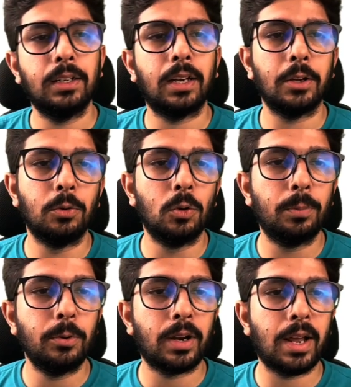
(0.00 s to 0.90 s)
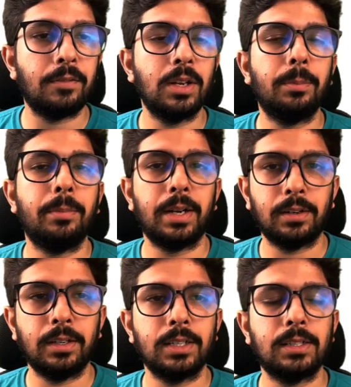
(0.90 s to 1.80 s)
I hope you are having a better
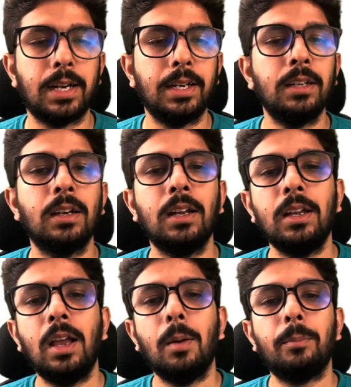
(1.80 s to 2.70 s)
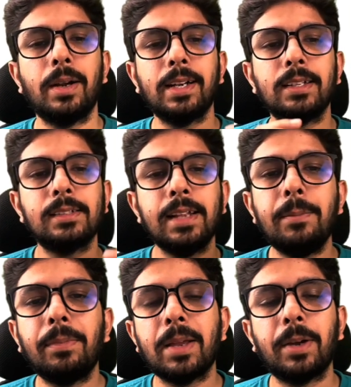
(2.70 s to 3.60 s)
understanding, but at the same
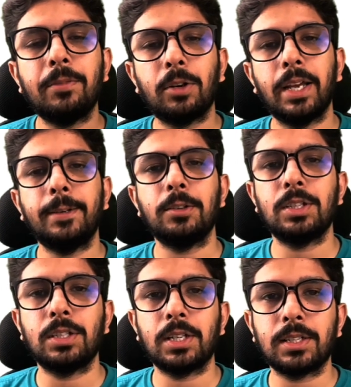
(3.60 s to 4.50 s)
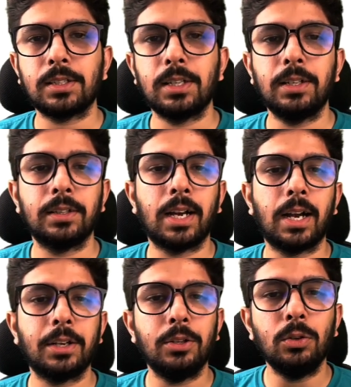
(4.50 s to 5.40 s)
time I would like to suggest
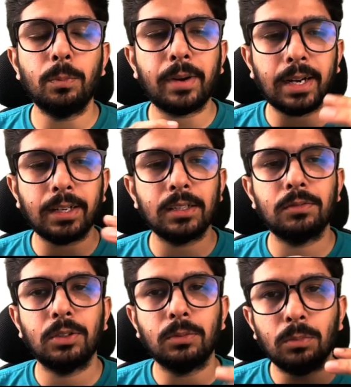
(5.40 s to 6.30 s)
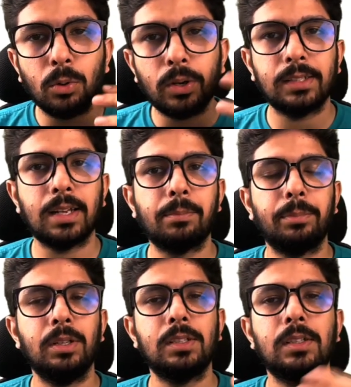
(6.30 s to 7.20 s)
that you practice with more
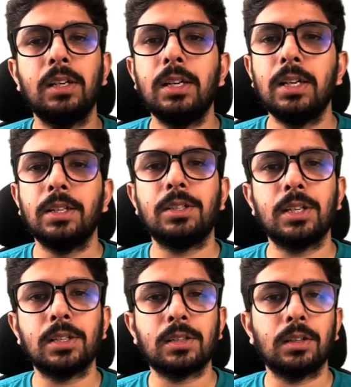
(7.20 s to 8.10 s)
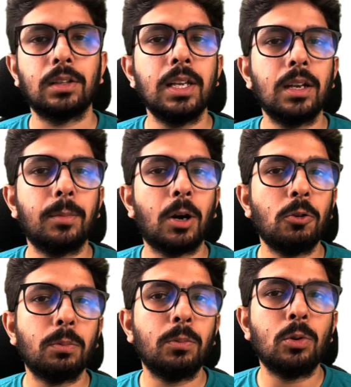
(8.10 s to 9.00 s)
examples. Just think
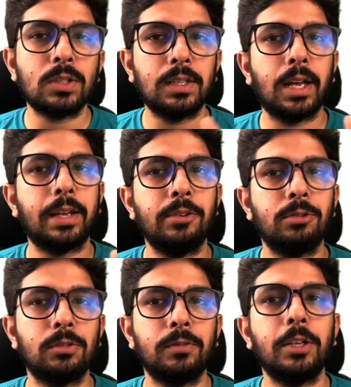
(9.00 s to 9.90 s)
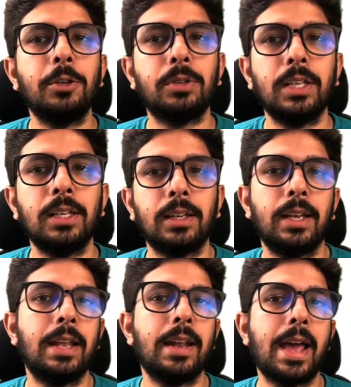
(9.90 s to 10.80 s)
about more scenarios where you think
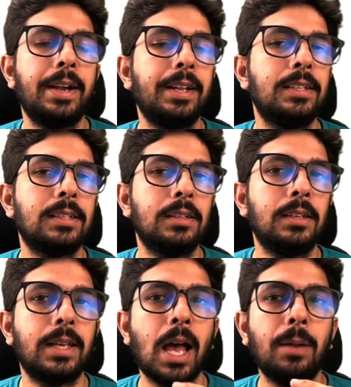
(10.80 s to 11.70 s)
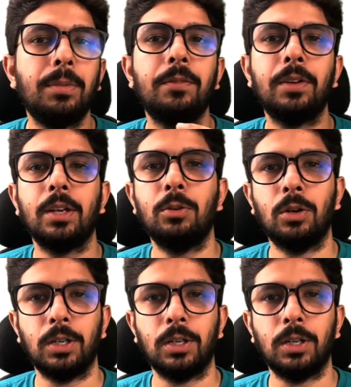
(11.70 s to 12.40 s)
inheritance can be very good.